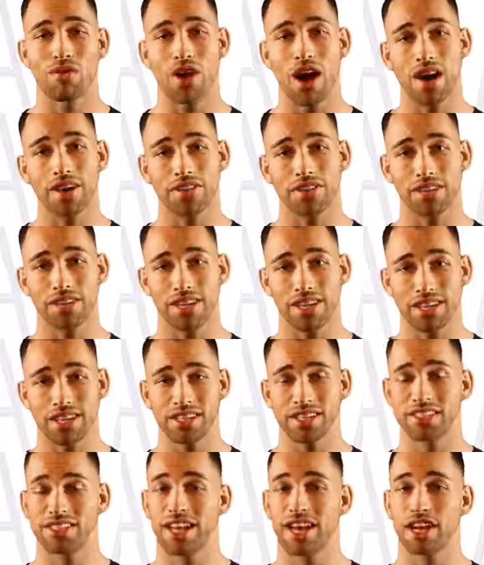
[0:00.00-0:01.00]
ironic thing
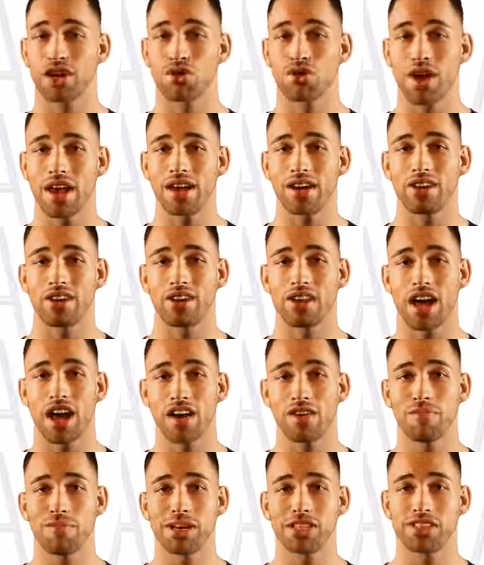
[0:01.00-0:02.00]
is that I credit a
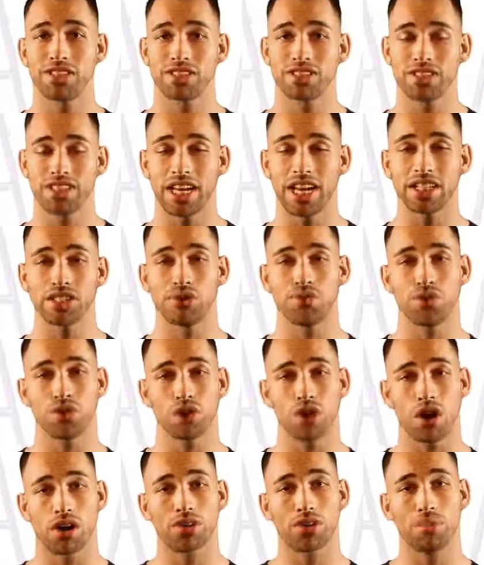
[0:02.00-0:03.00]
lot of my success in
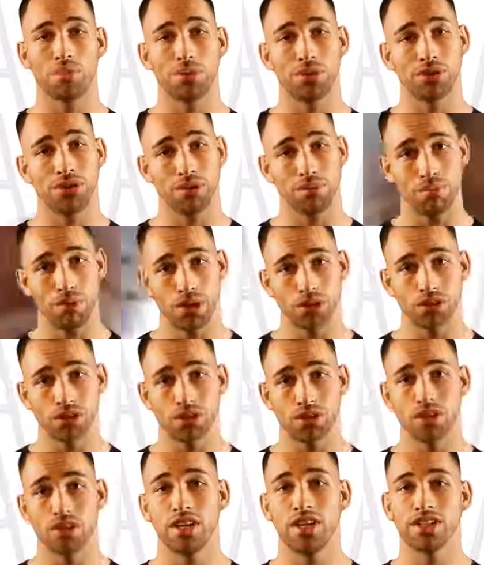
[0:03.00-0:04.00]
regard to building
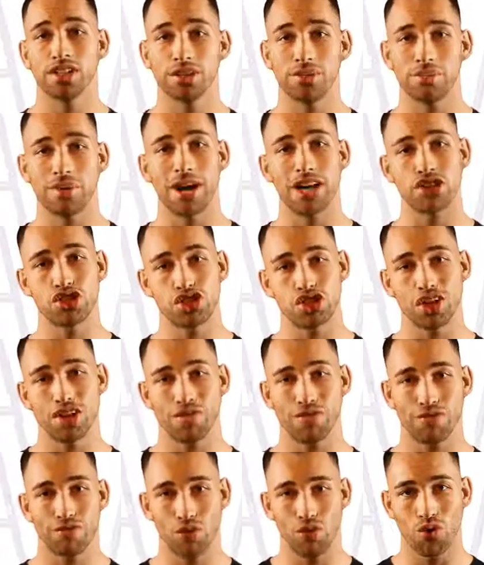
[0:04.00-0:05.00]
muscle to my
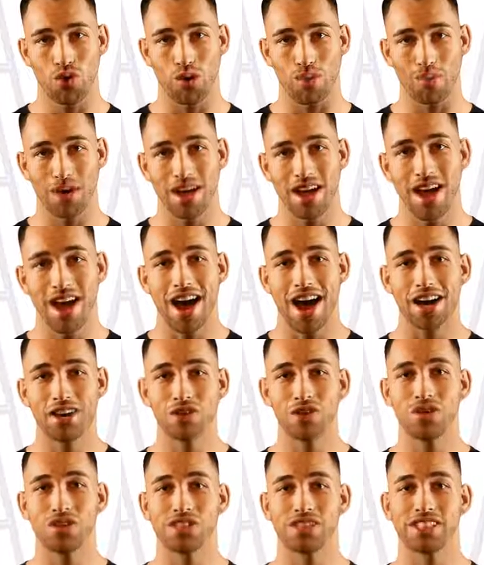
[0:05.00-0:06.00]
shitty form. I
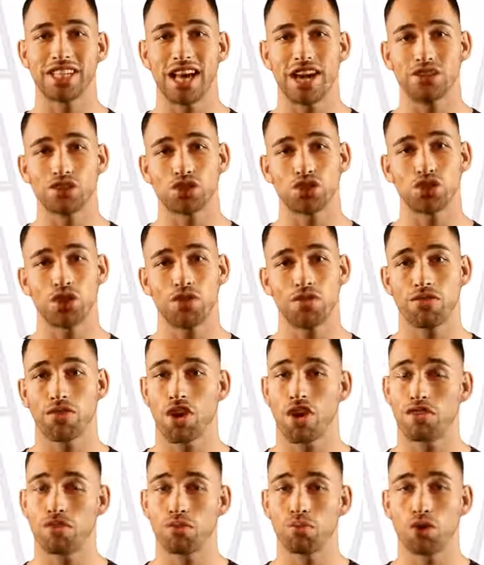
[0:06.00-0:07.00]
know this sounds so
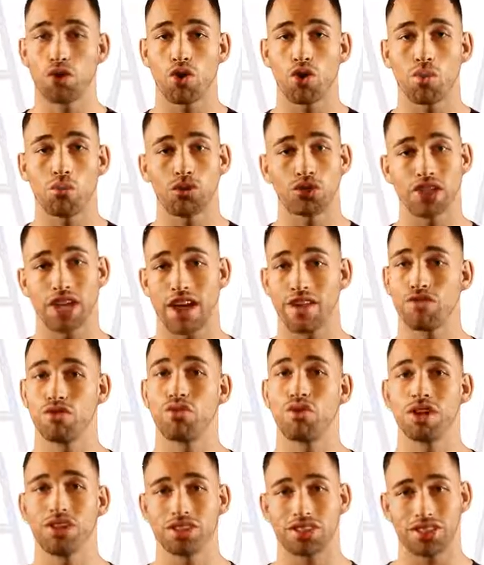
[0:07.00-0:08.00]
far from what almost
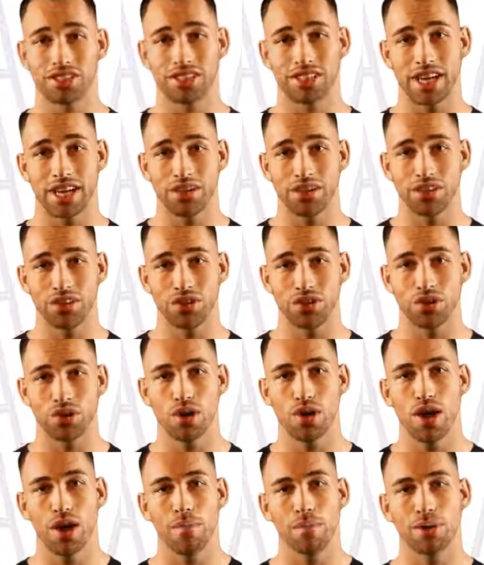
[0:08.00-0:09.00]
everyone else is telling
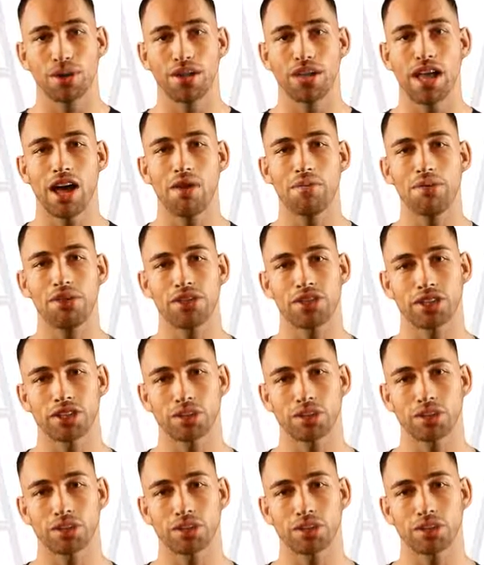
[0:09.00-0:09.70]
you, but allow me to